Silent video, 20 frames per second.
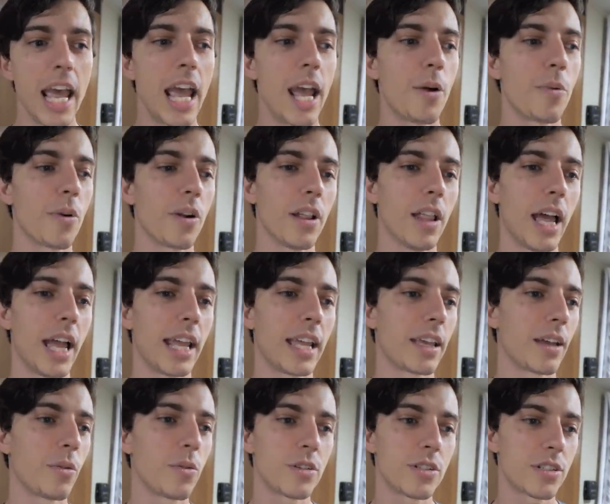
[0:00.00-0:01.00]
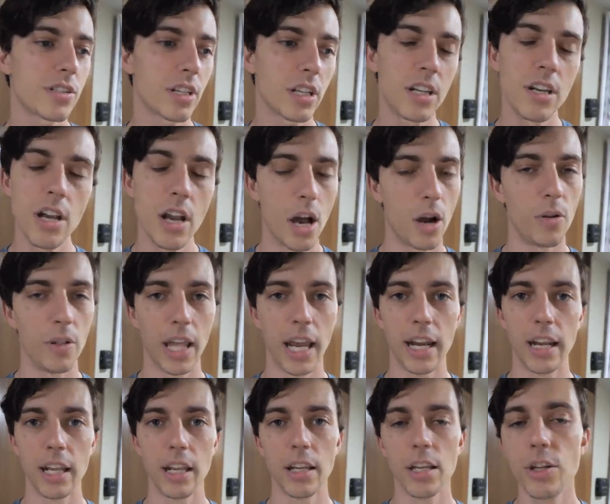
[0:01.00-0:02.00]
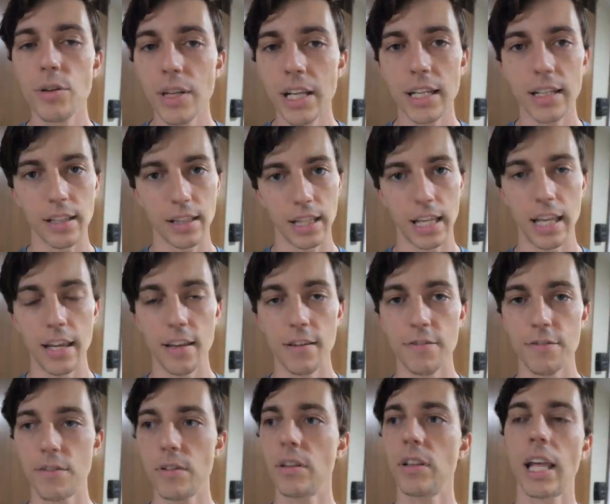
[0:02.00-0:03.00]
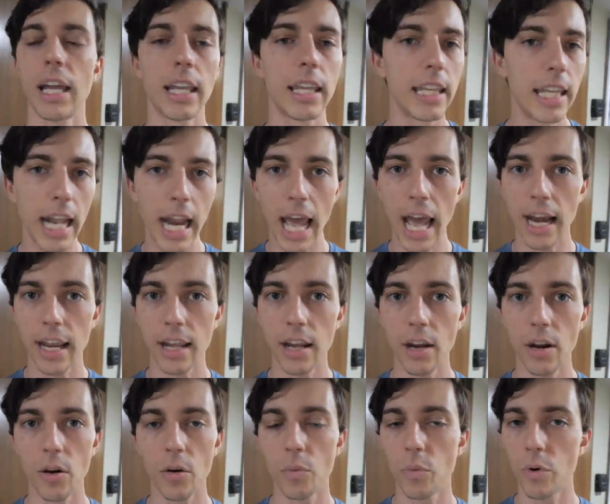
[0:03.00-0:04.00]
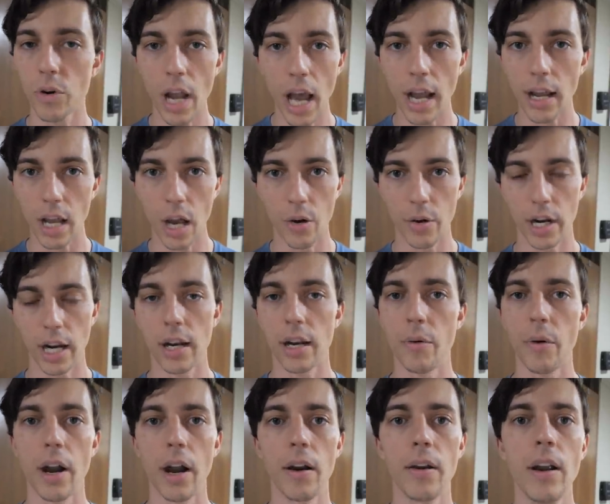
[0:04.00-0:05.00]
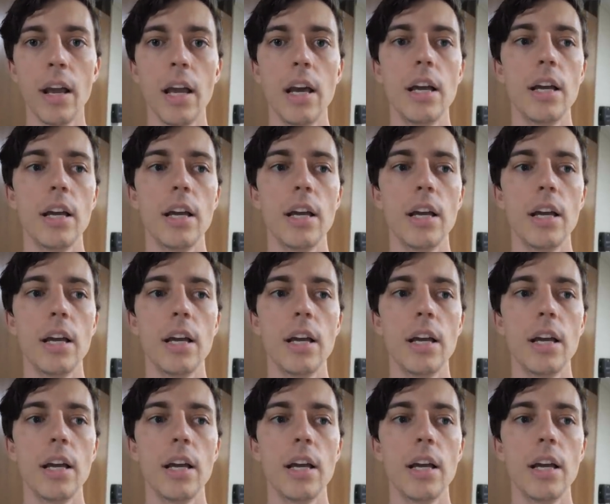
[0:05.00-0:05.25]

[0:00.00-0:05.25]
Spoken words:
And we're like, we're just like, no, lady, you need to leave. Like, get out of here. We're not going anywhere.